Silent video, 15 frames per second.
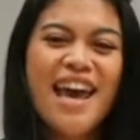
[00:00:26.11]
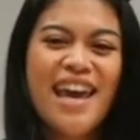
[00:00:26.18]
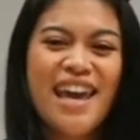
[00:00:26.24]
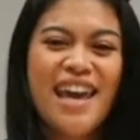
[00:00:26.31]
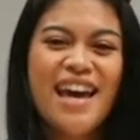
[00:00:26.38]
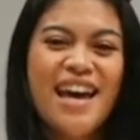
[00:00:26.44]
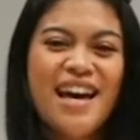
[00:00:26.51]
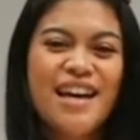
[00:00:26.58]

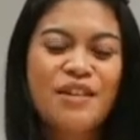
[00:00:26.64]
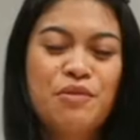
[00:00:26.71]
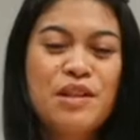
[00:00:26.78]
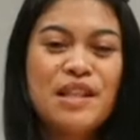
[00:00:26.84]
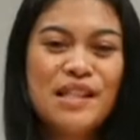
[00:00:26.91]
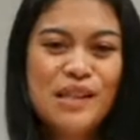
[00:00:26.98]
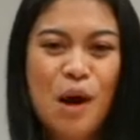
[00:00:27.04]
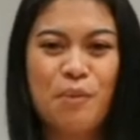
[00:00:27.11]
And
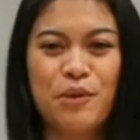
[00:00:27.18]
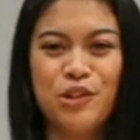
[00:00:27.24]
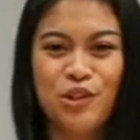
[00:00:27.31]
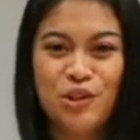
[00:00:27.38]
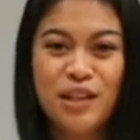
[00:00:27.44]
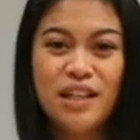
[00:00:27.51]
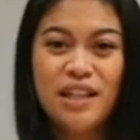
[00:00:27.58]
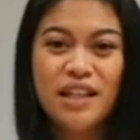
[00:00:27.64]
with this
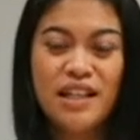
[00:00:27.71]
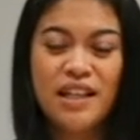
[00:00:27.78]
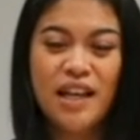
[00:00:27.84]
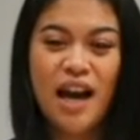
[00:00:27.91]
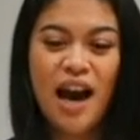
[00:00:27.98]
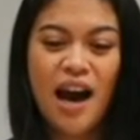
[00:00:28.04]
opportunity,